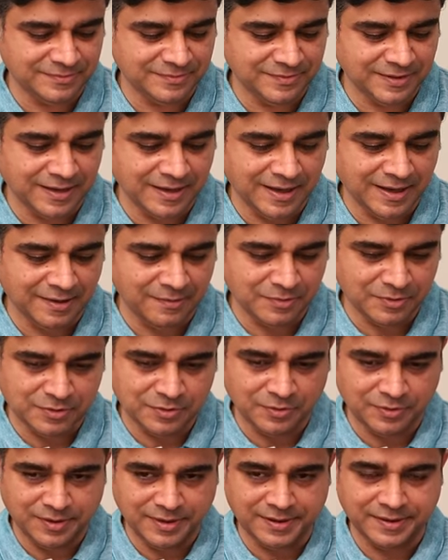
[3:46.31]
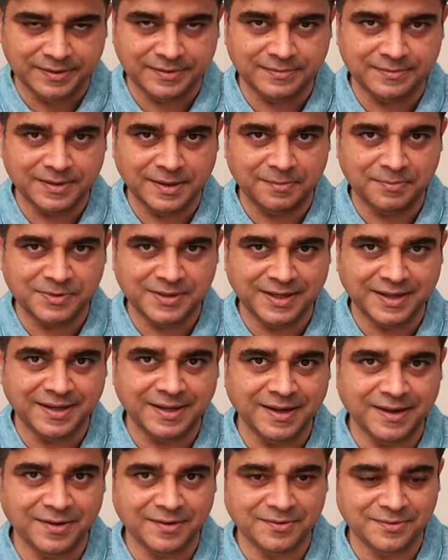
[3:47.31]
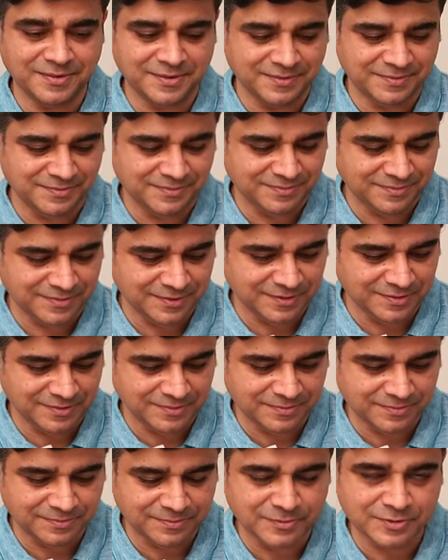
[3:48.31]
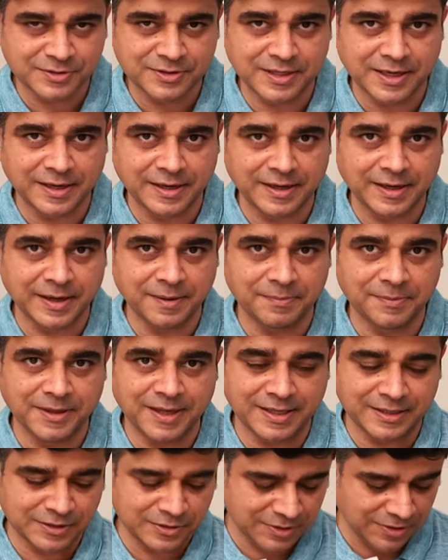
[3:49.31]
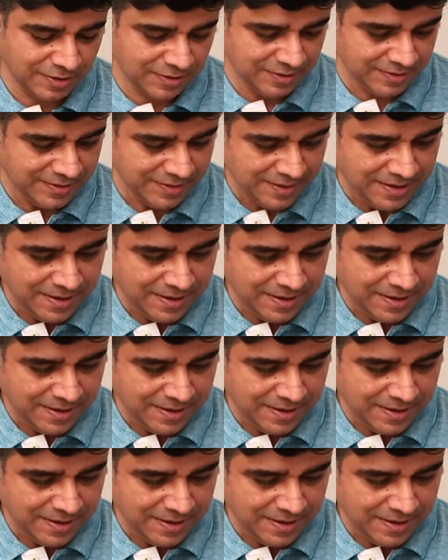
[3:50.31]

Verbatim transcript: the guy was holding it upside down and you know was tearing up the headstock.